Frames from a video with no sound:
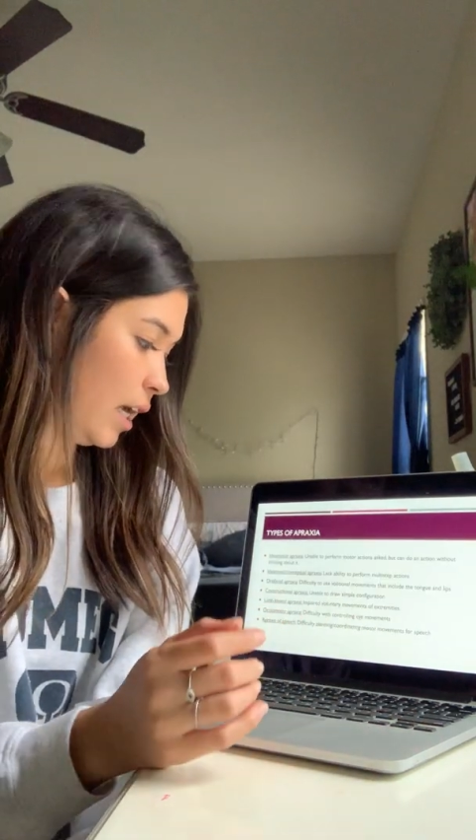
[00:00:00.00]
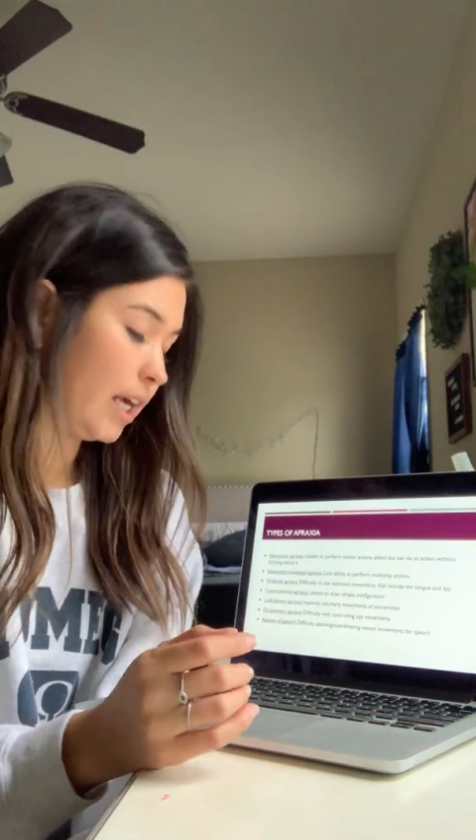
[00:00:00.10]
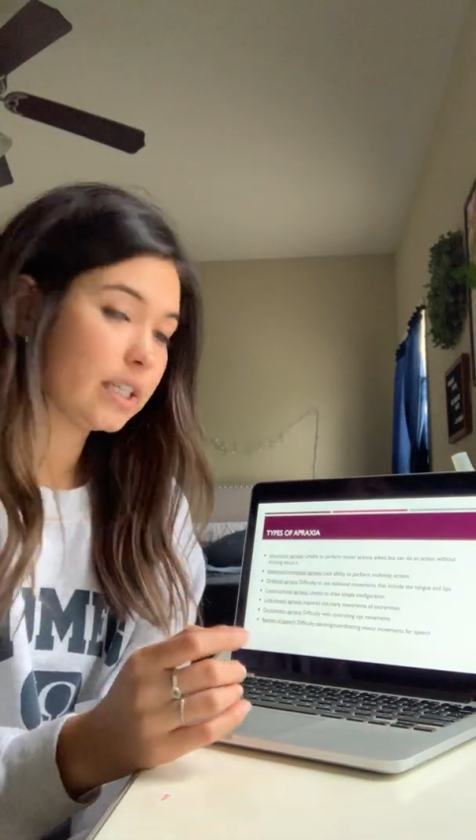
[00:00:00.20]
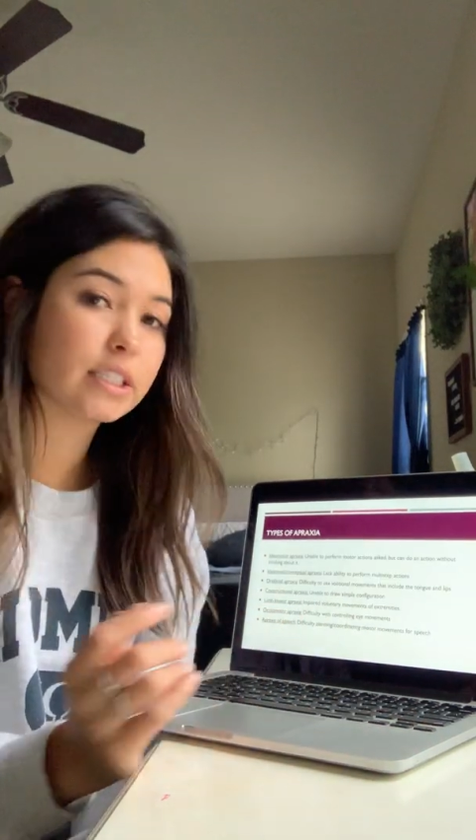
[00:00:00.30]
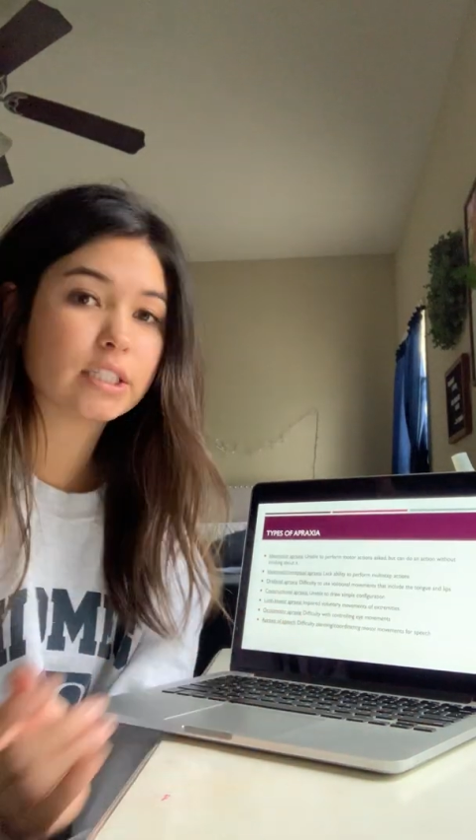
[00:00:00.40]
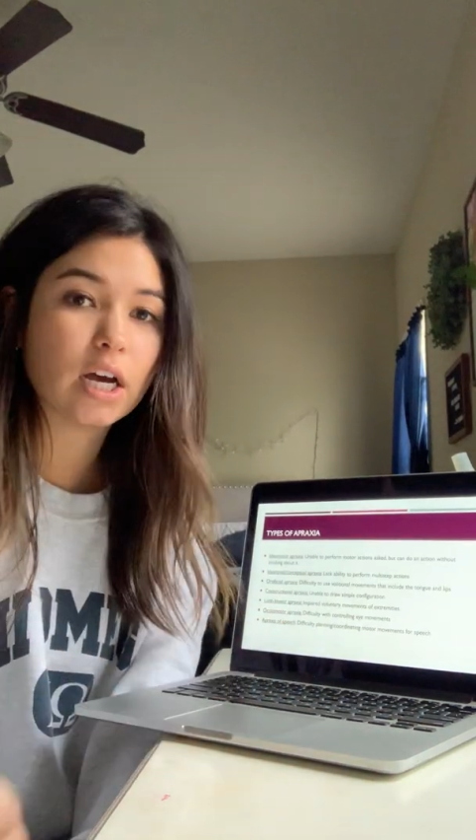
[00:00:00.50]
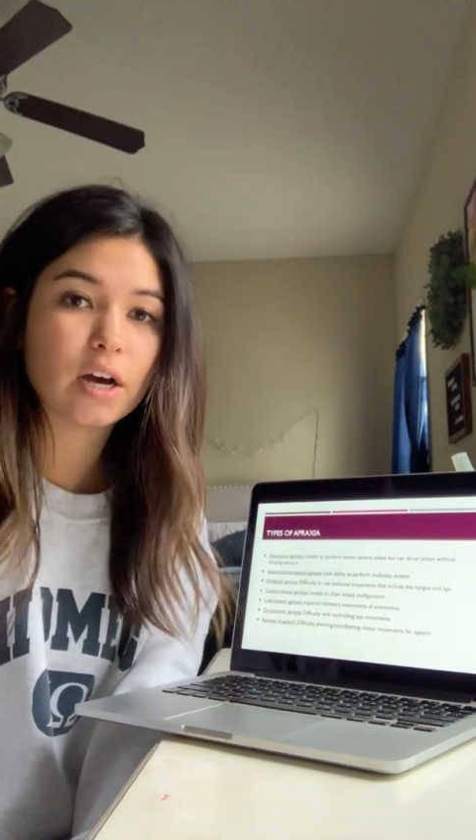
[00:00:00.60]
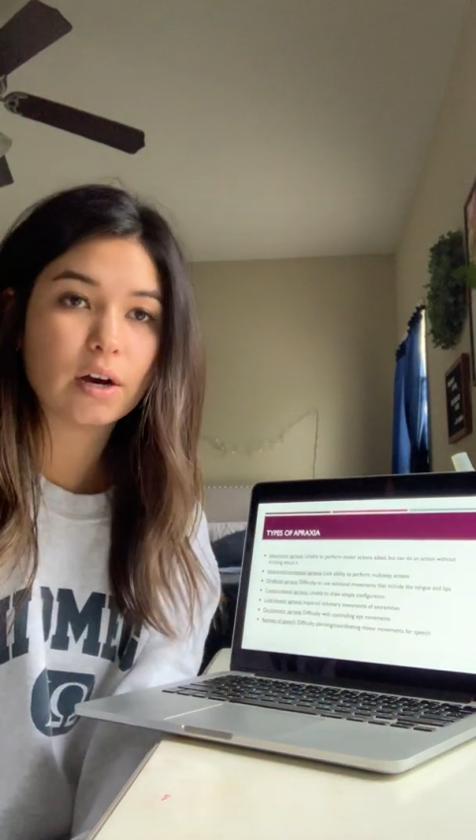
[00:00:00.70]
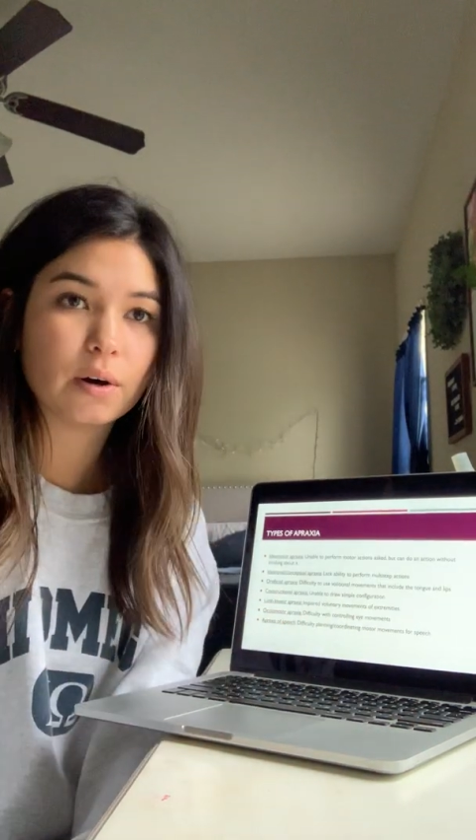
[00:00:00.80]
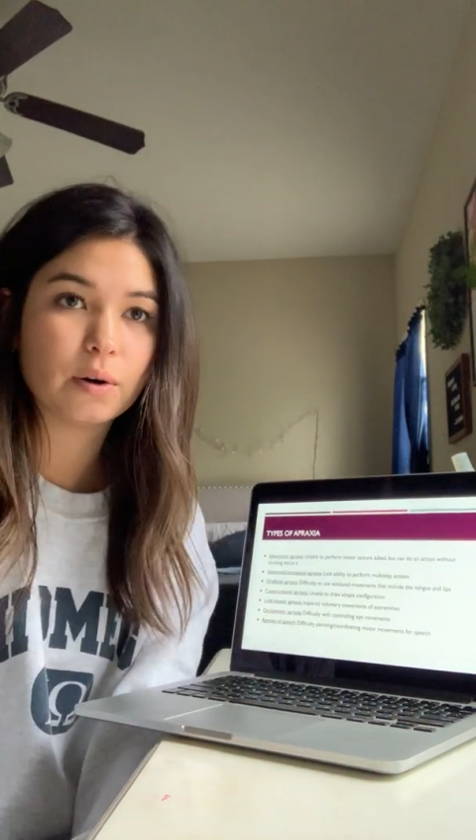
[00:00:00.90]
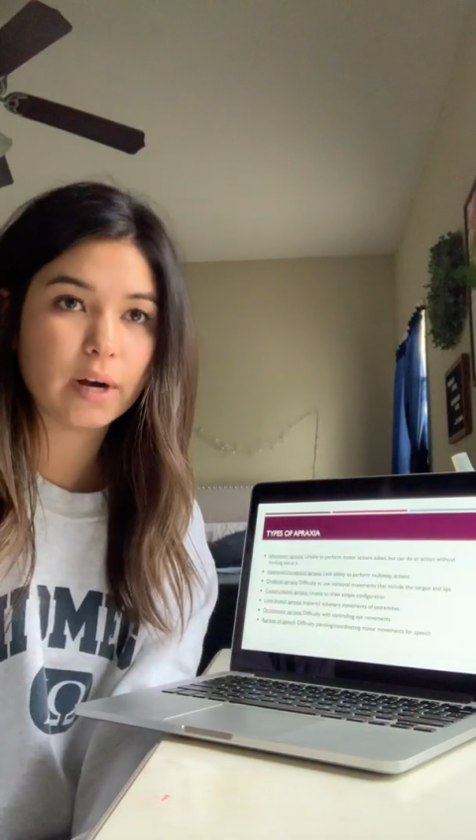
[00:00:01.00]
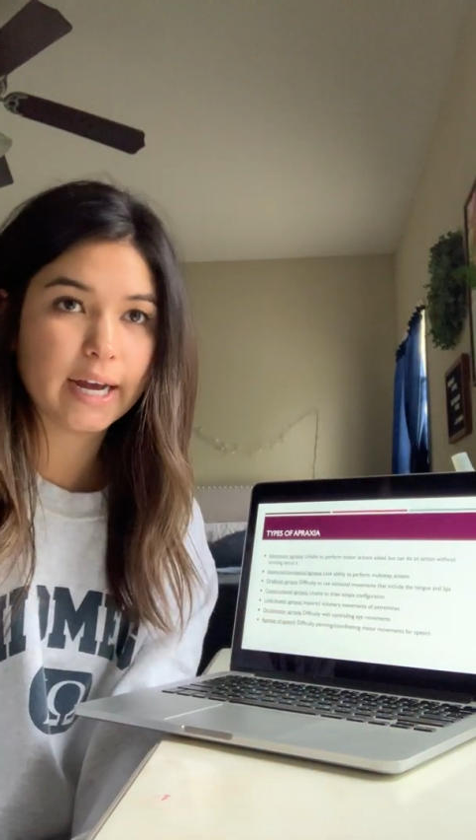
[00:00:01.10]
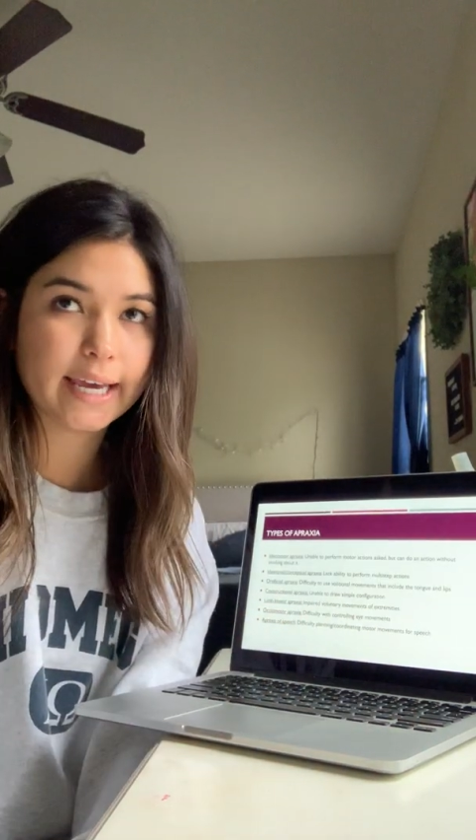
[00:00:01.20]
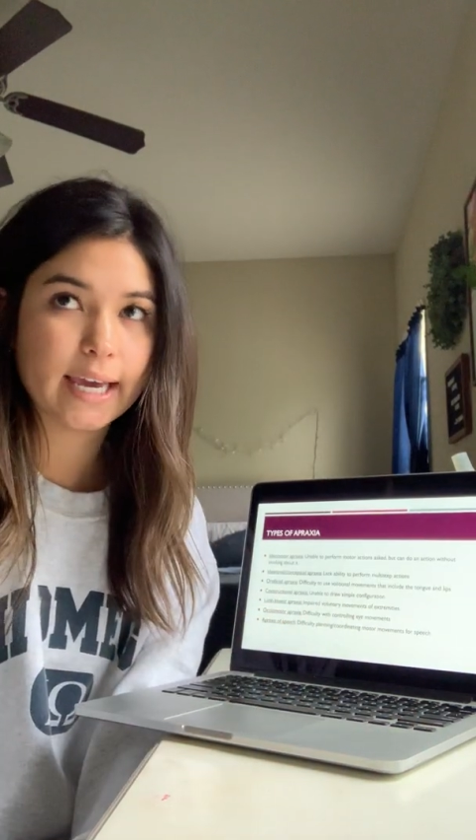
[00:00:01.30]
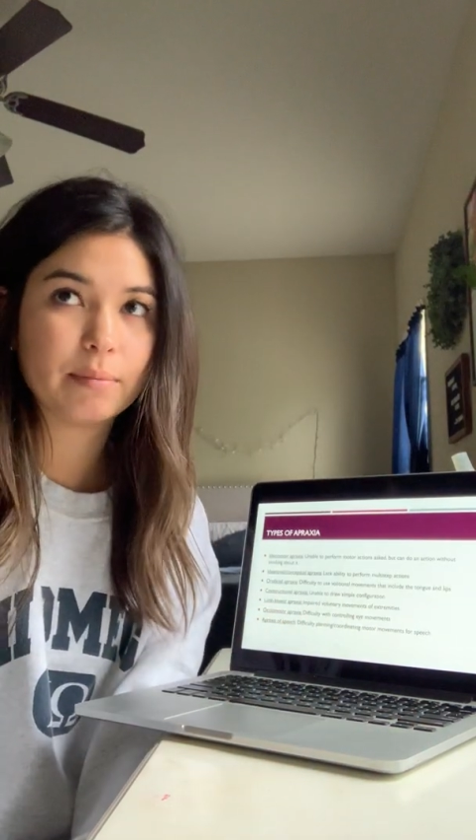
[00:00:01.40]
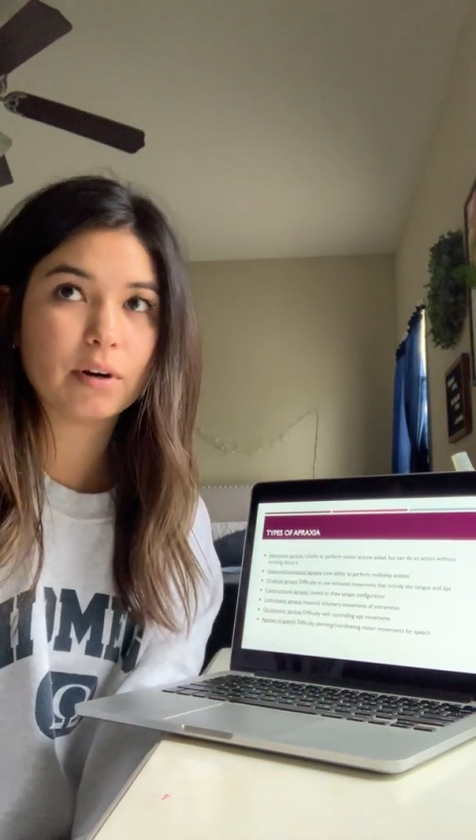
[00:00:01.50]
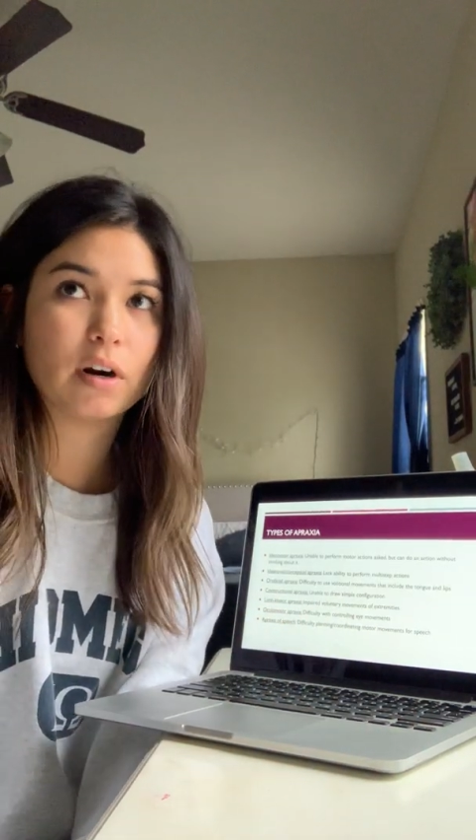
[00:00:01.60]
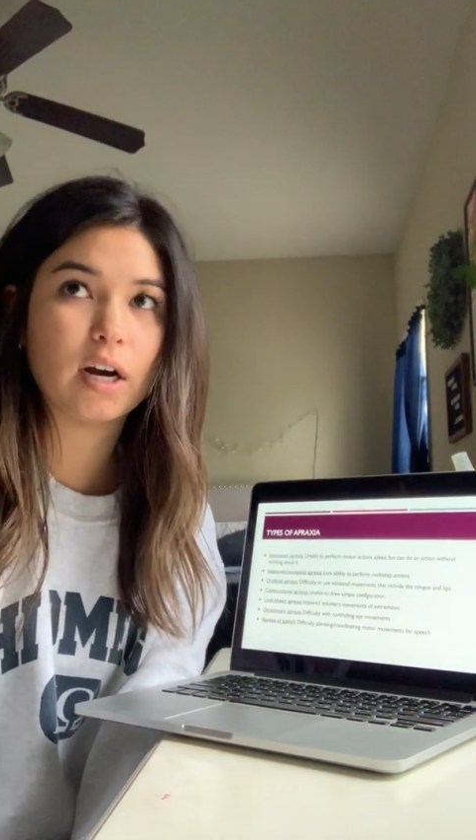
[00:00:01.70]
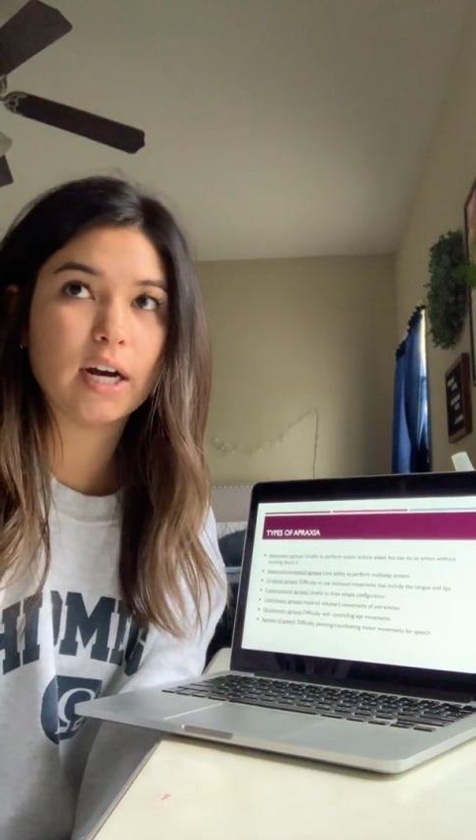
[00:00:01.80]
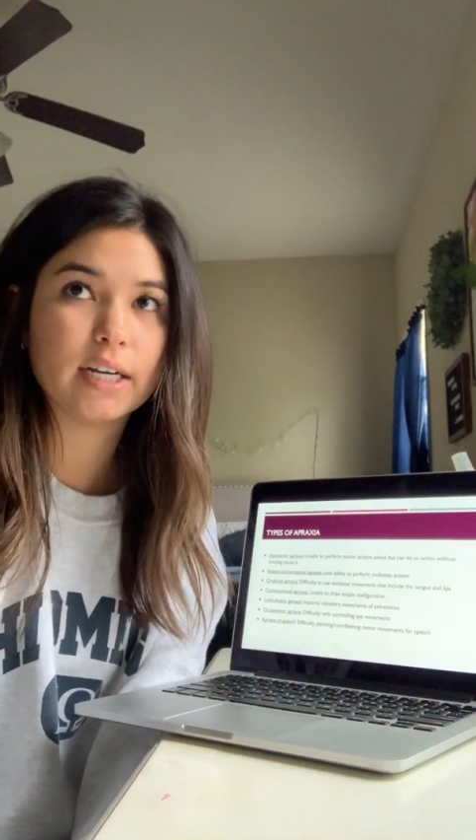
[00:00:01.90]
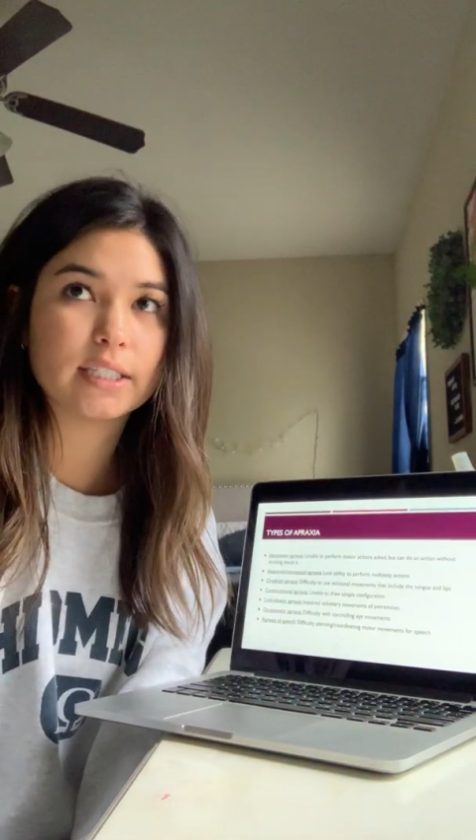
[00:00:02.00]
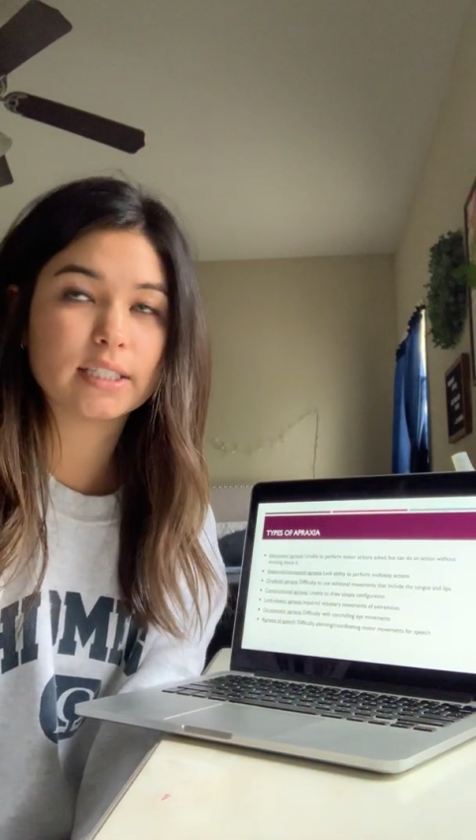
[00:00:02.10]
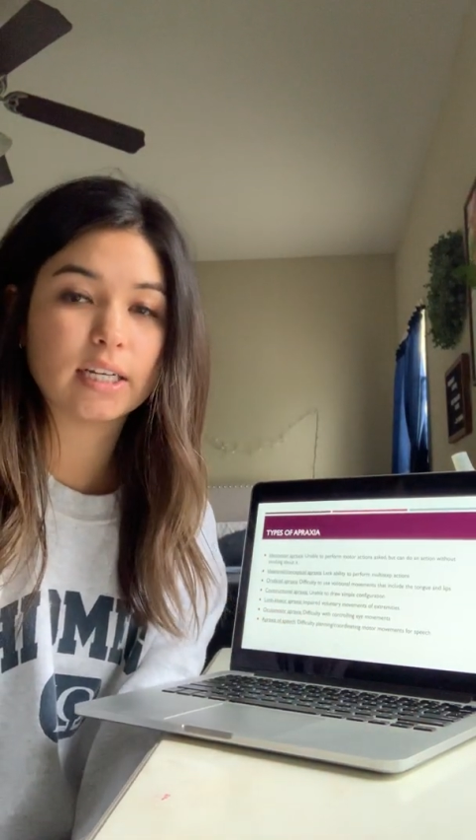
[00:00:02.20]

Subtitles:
And so I came across,